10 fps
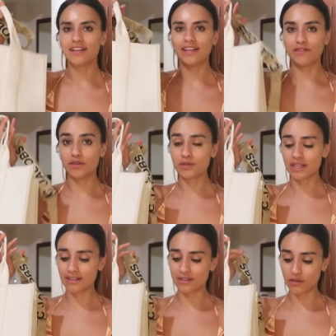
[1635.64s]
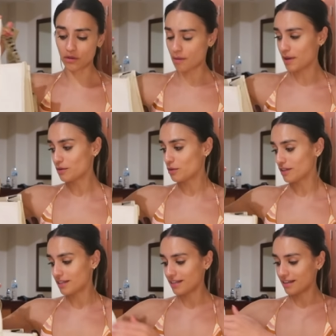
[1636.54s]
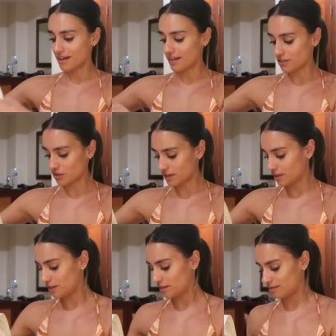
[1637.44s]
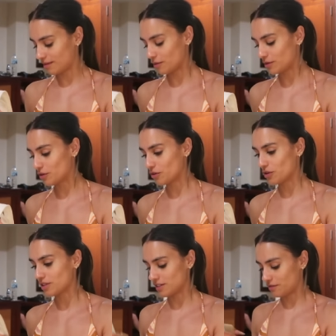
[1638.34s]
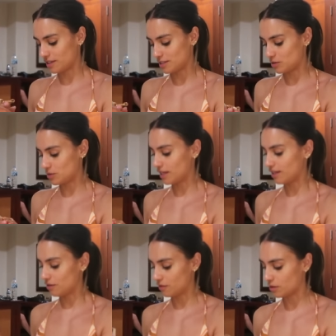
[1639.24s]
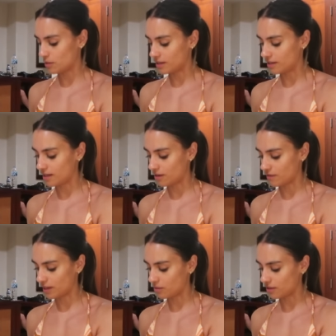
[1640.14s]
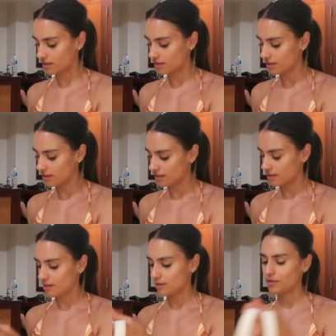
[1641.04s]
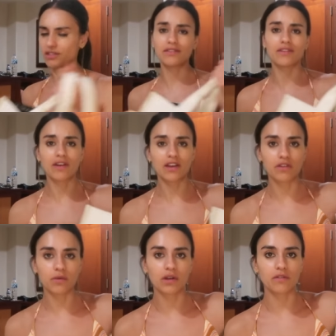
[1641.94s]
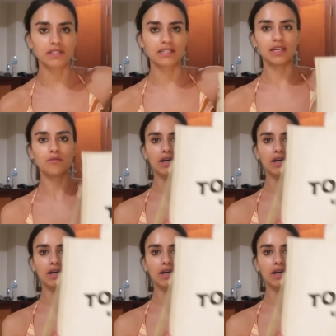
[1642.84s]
It feels like not that bad quality. I would not know the difference between a real one and a fake one because I've never had a real one, obviously,